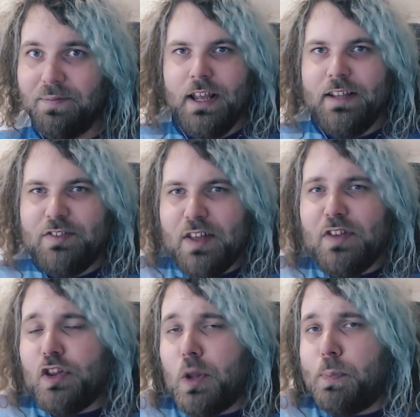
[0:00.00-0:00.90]
He said
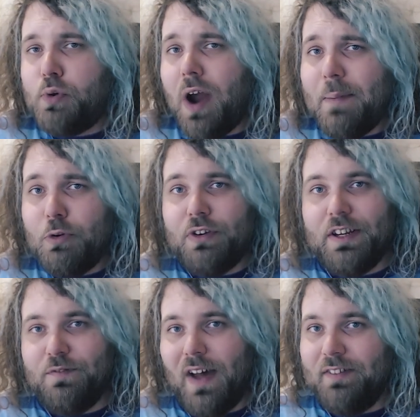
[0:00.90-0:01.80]
that the primary
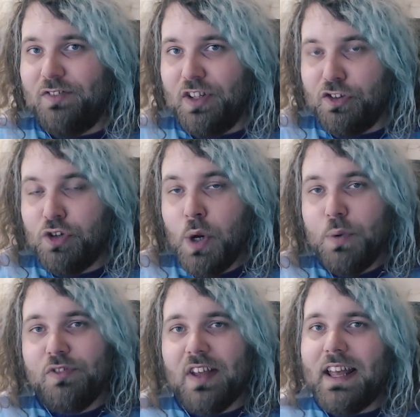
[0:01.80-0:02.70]
advantage
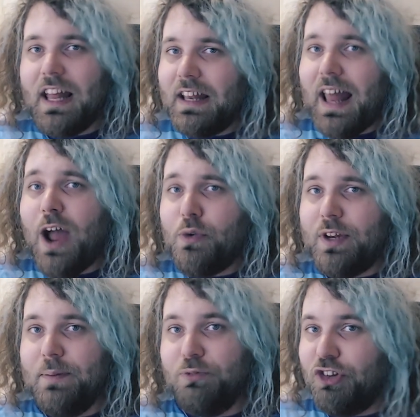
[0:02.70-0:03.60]
was that it allowed
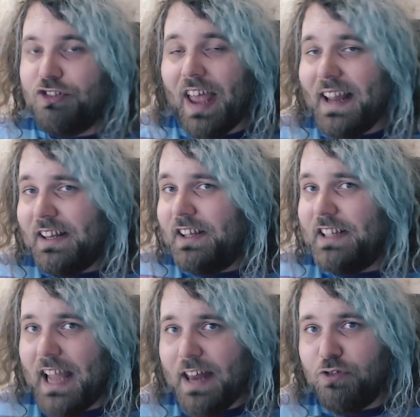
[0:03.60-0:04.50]
him to tailor
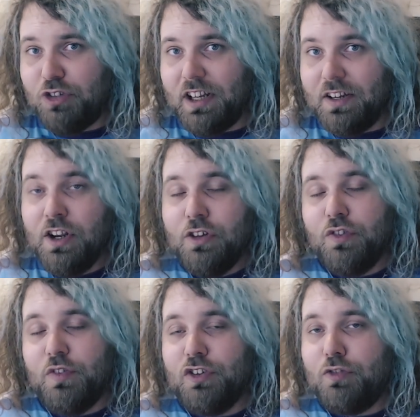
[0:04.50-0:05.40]
the engine to
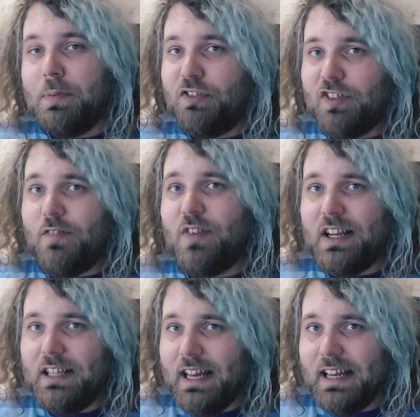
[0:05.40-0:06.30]
the specific
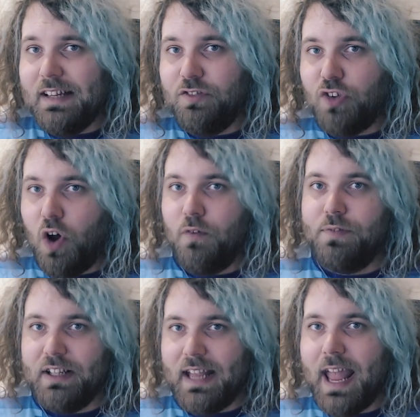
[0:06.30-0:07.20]
needs of
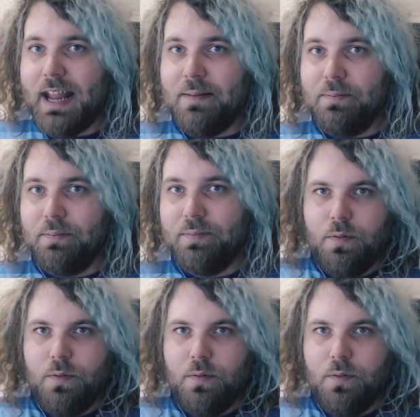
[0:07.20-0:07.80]
the game.